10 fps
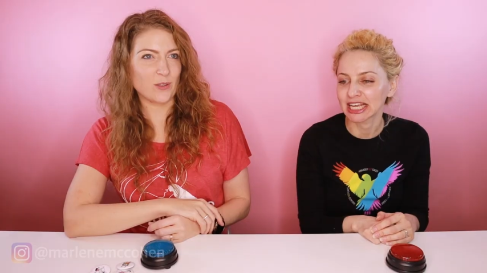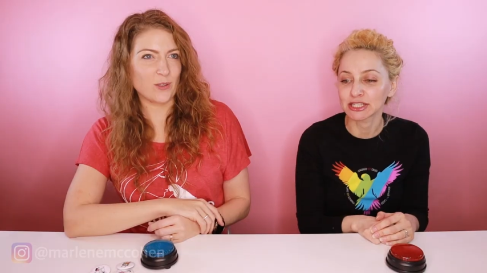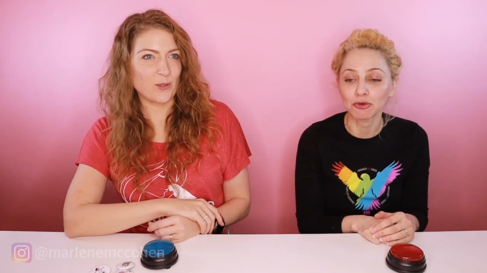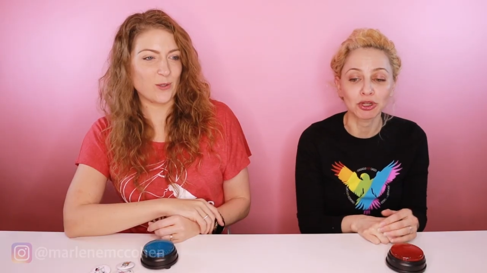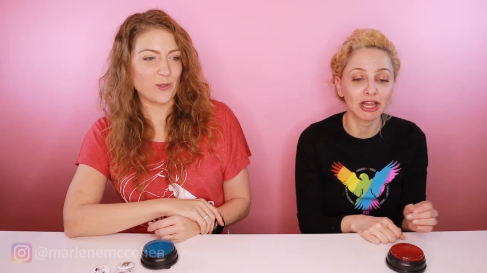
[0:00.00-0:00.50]

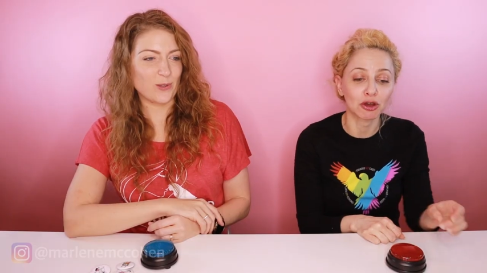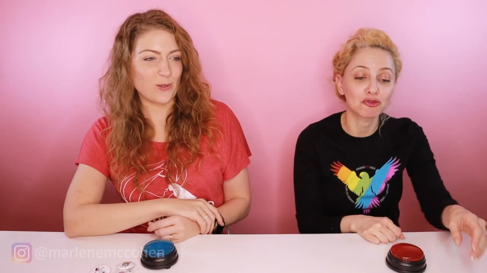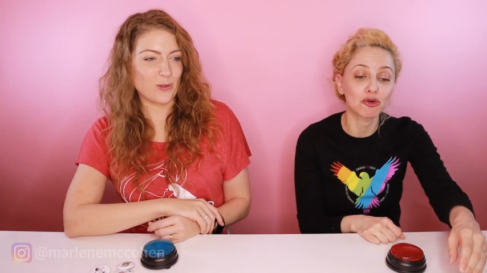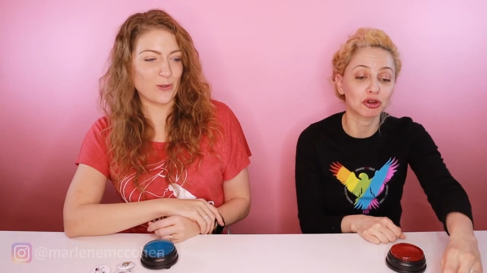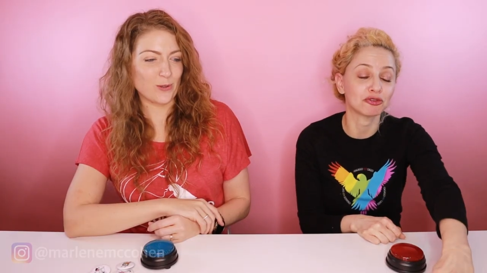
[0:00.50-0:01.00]
Speaker 1: It's only like a
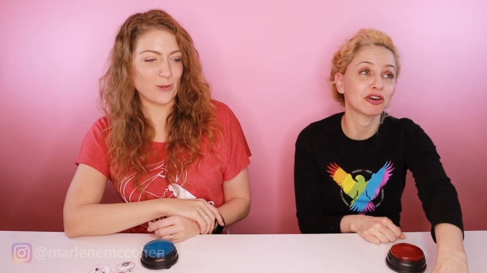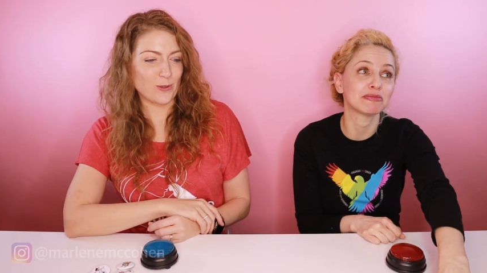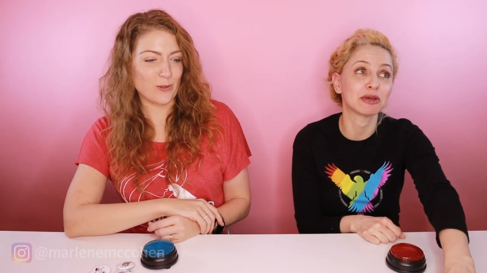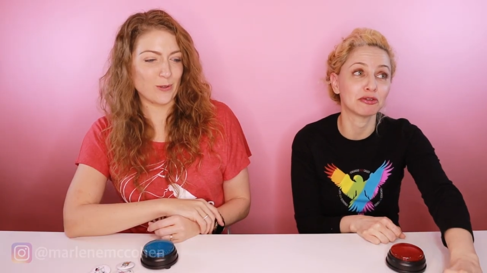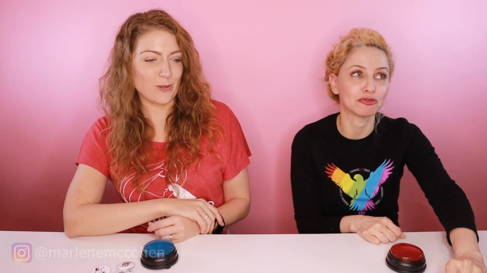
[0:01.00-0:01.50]

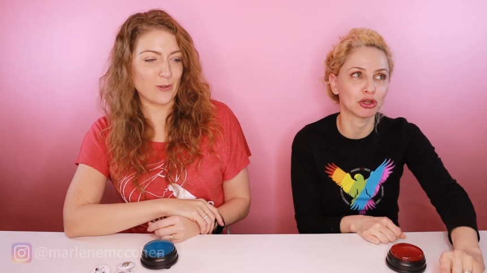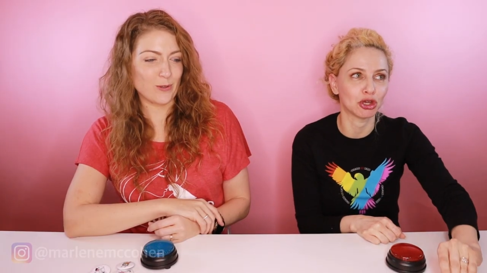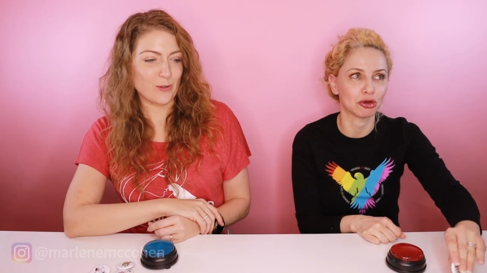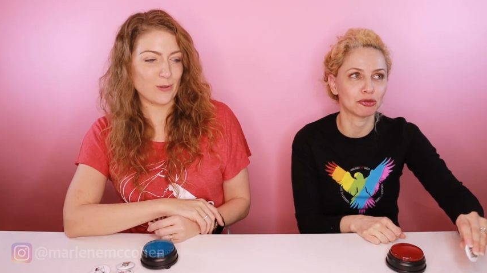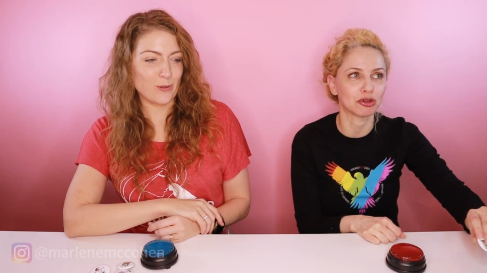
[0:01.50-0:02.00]
45-minute
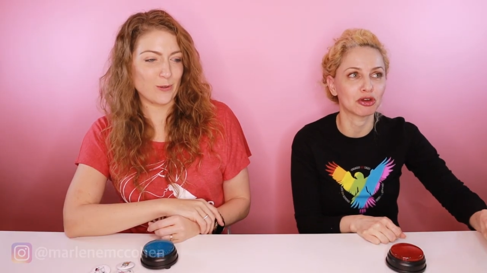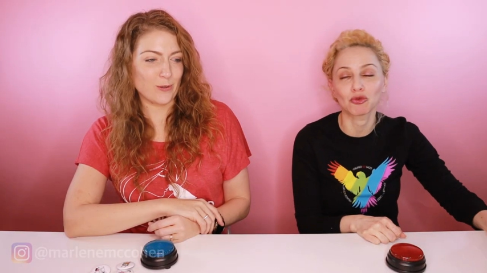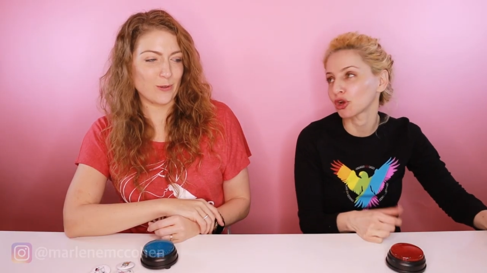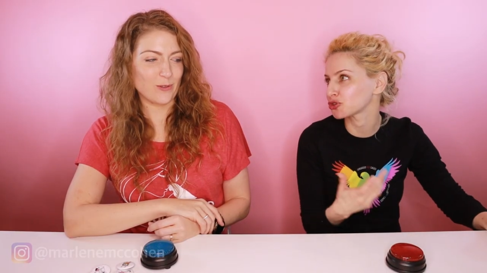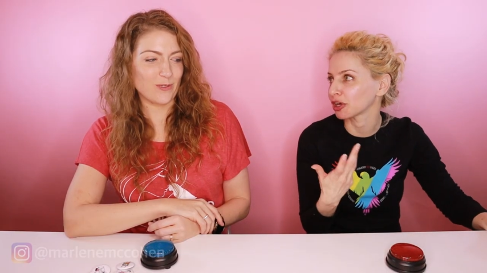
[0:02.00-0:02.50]
video that
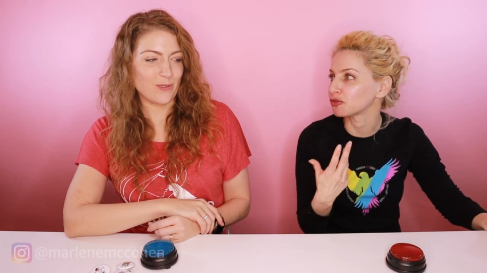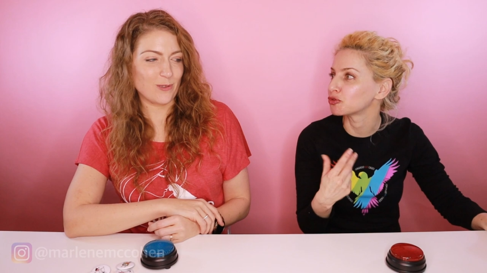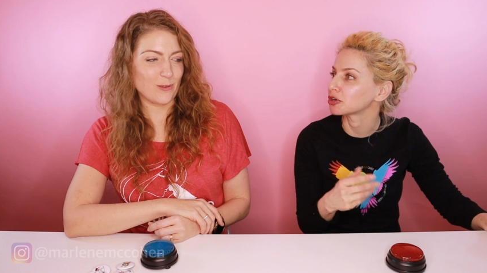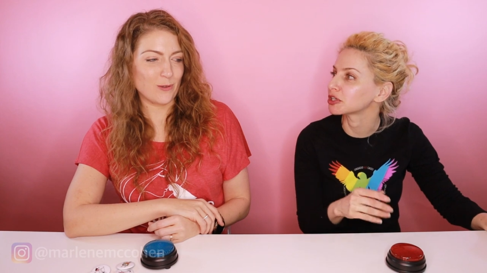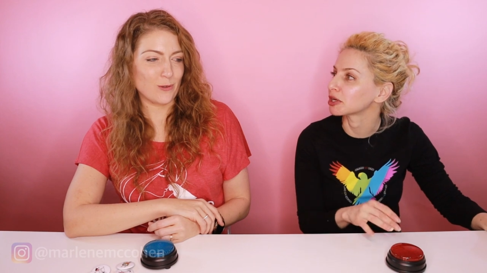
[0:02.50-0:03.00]
I've watched like
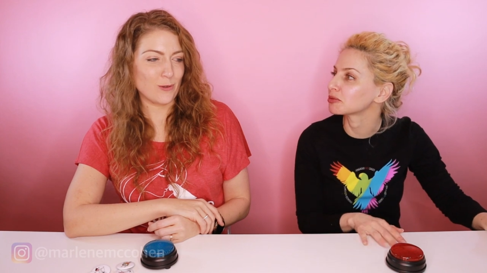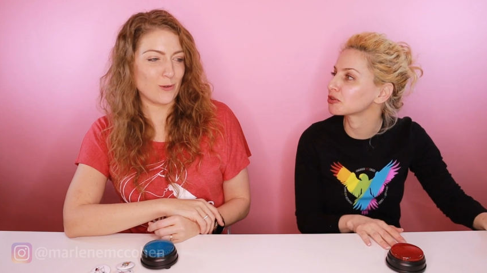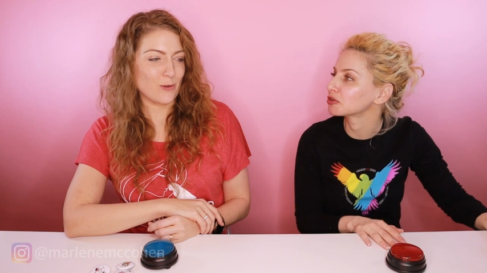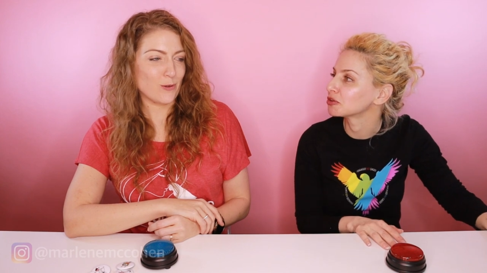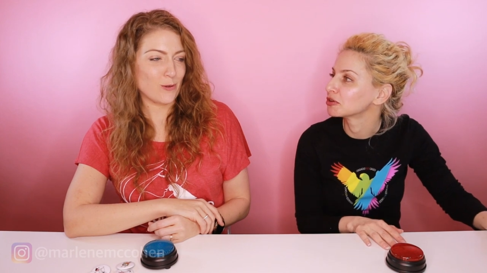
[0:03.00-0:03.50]
4
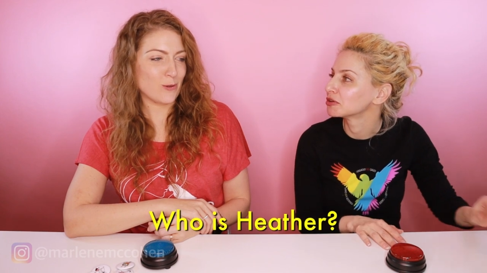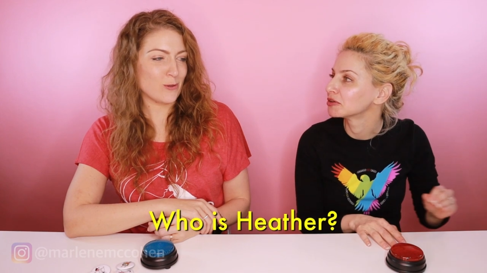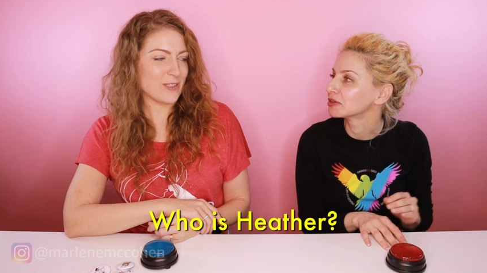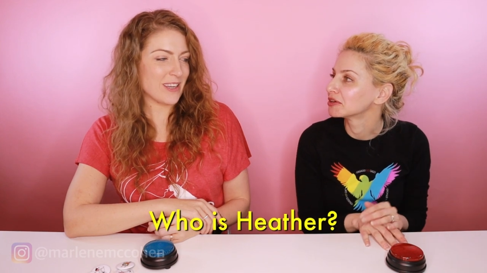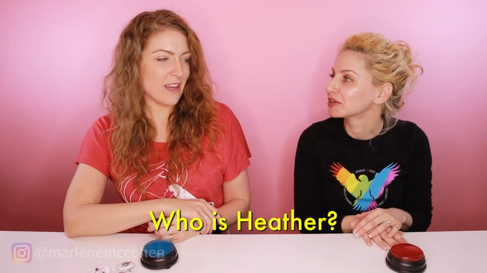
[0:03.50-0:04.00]
times.
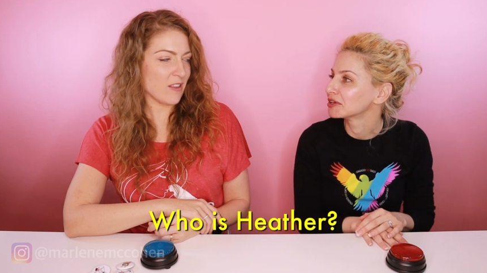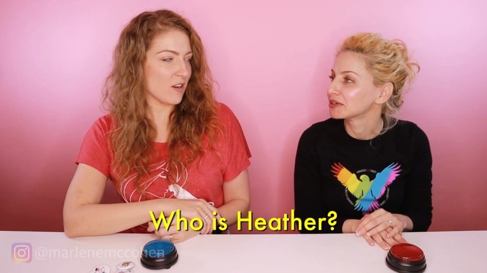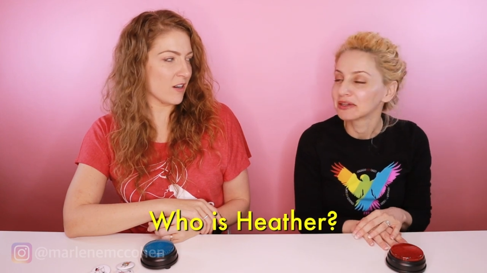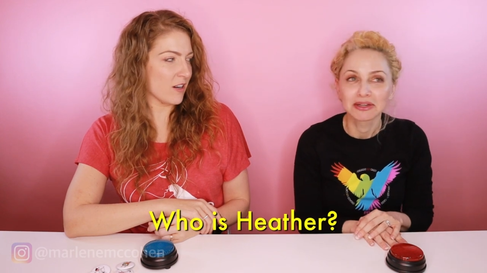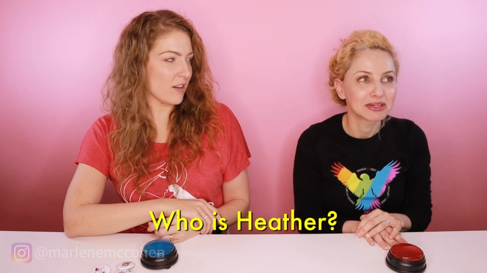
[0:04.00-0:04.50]
Who's Heather?
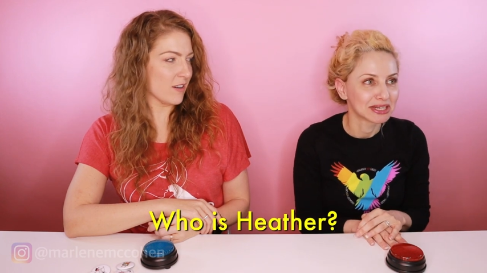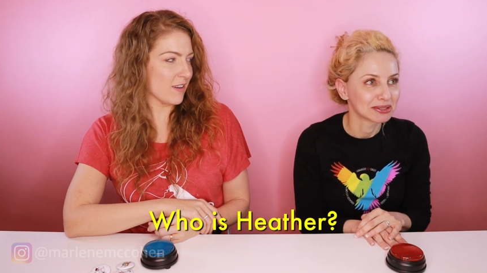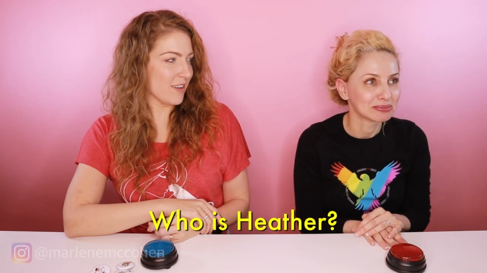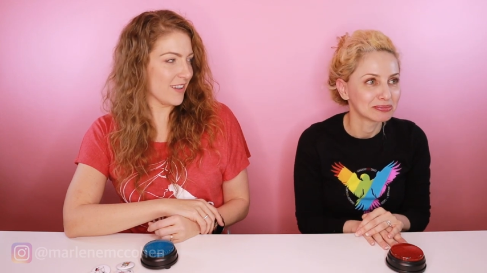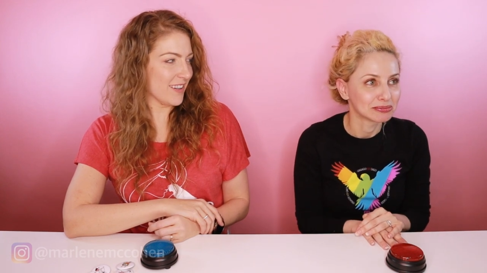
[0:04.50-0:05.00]

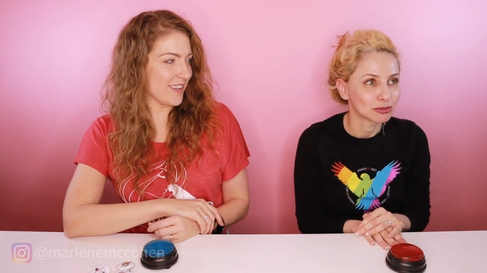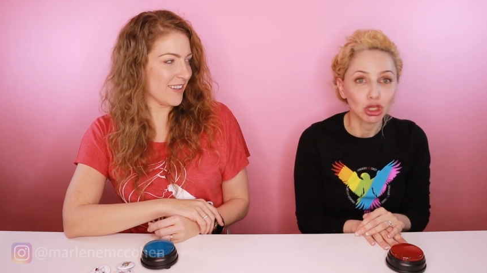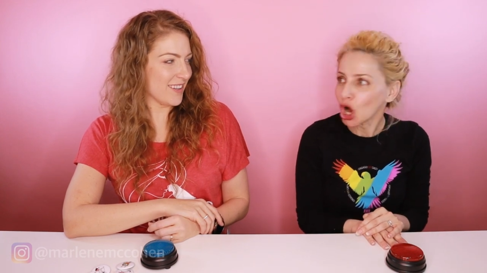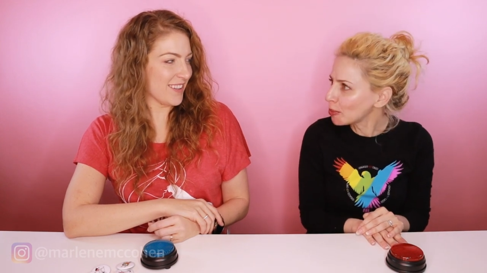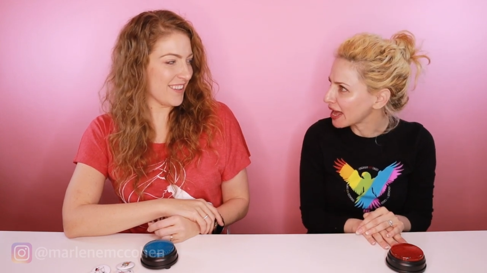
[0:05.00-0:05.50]

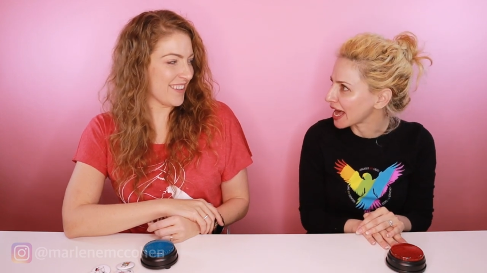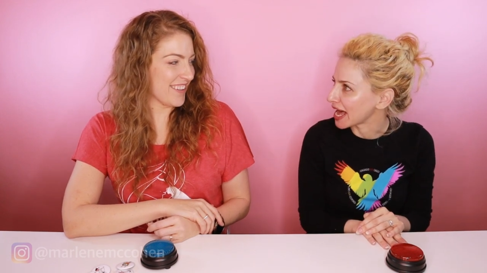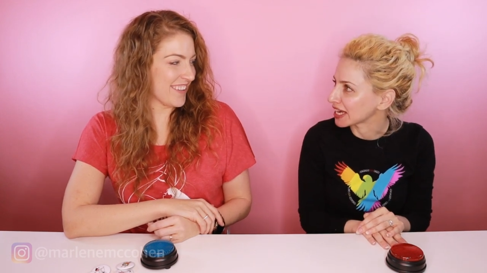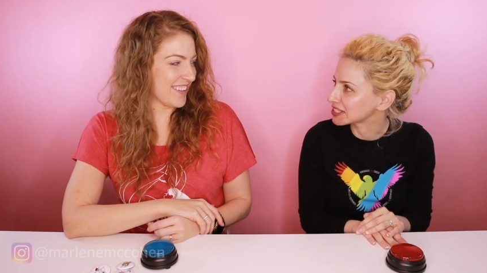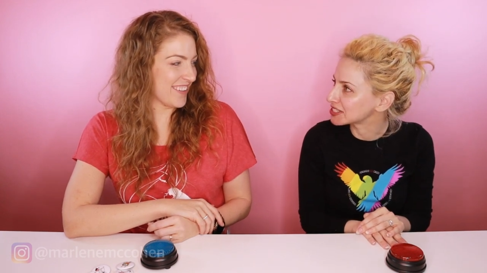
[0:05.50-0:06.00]

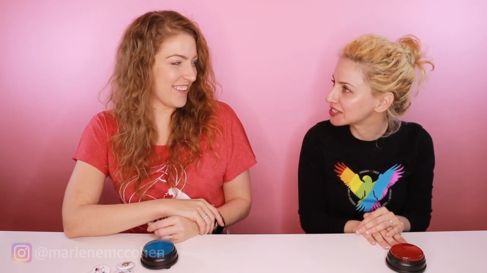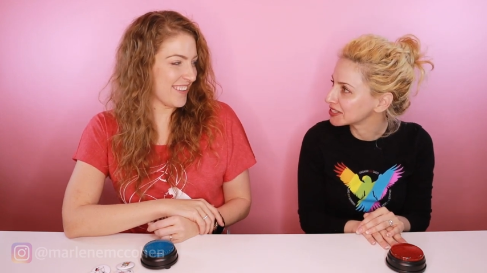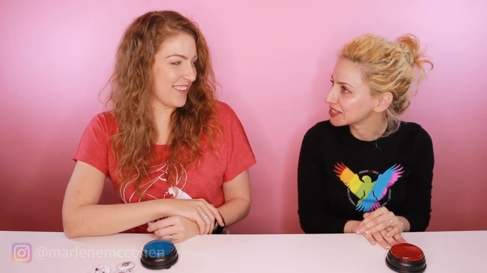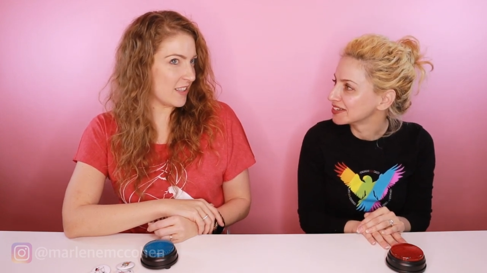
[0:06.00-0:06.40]
Lomax.